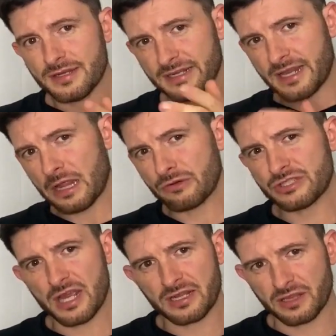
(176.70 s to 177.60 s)
Now, calorie
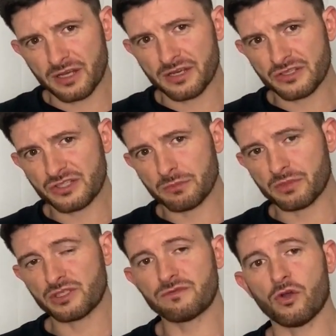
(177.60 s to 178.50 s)
cycling in its
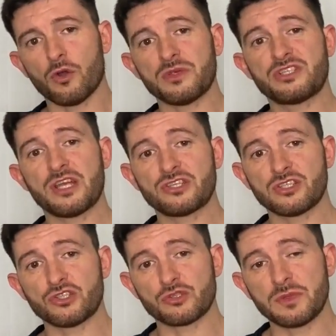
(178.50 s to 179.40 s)
simplest form
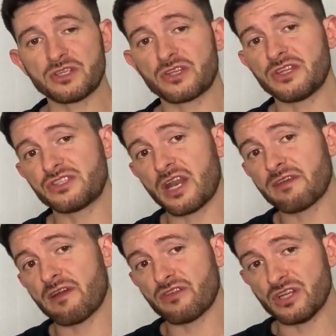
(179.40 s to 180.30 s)
essentially just means that instead of
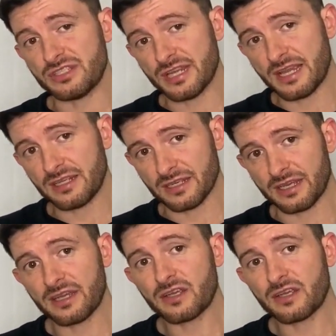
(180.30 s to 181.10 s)
having a daily